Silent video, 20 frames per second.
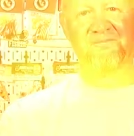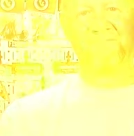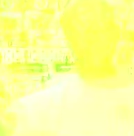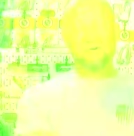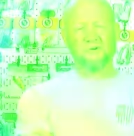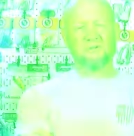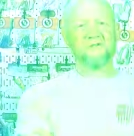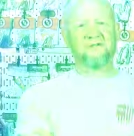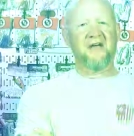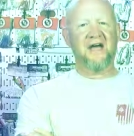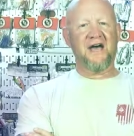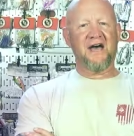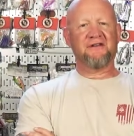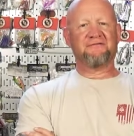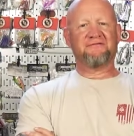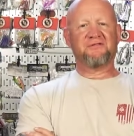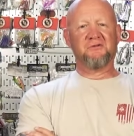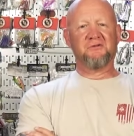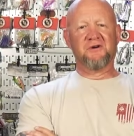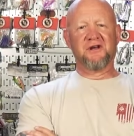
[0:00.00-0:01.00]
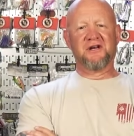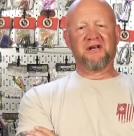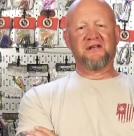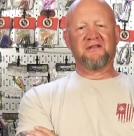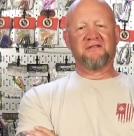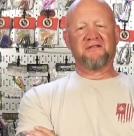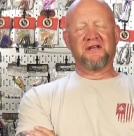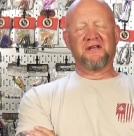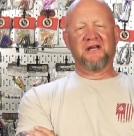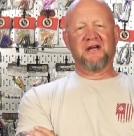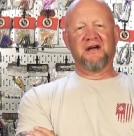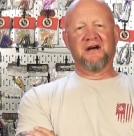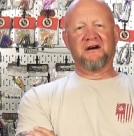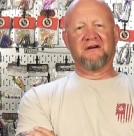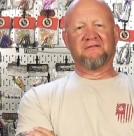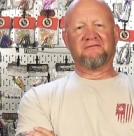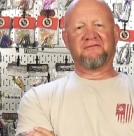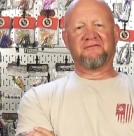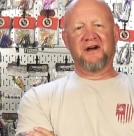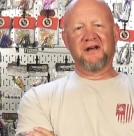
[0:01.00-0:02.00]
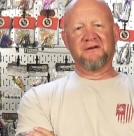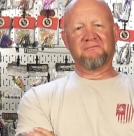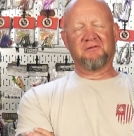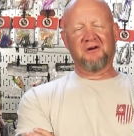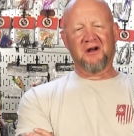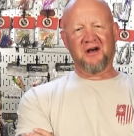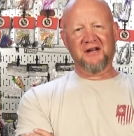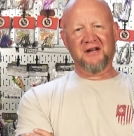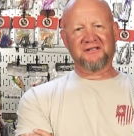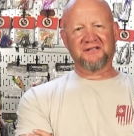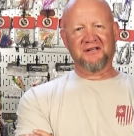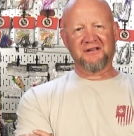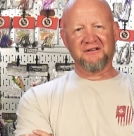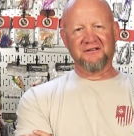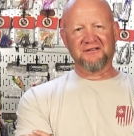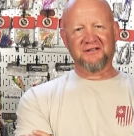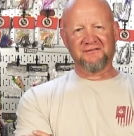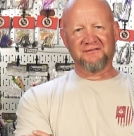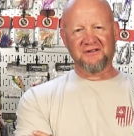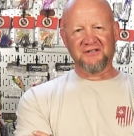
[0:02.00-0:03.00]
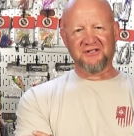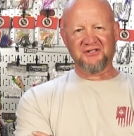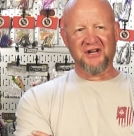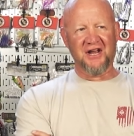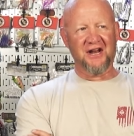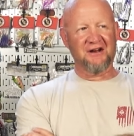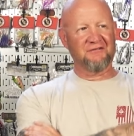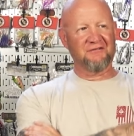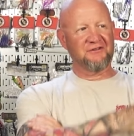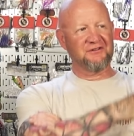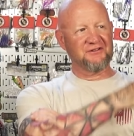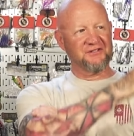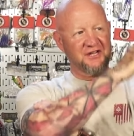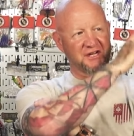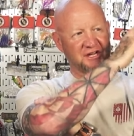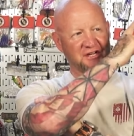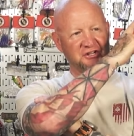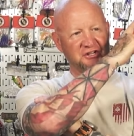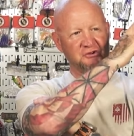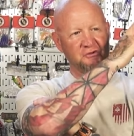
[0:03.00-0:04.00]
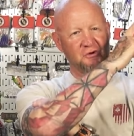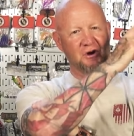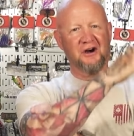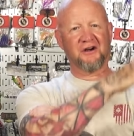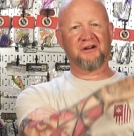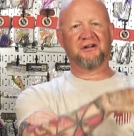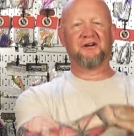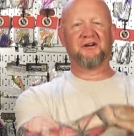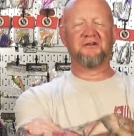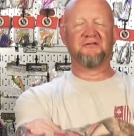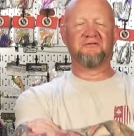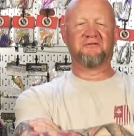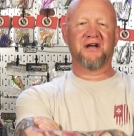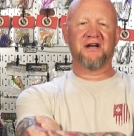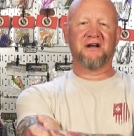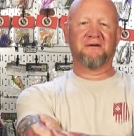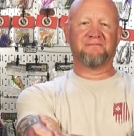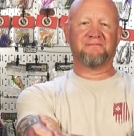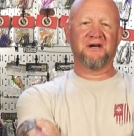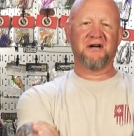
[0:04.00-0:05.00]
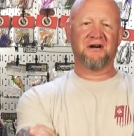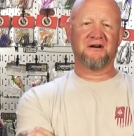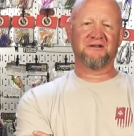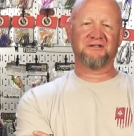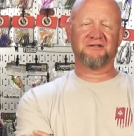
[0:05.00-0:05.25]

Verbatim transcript: So with that, if you want any of the uh, fine products I use on this channel, there's a QR code right up here.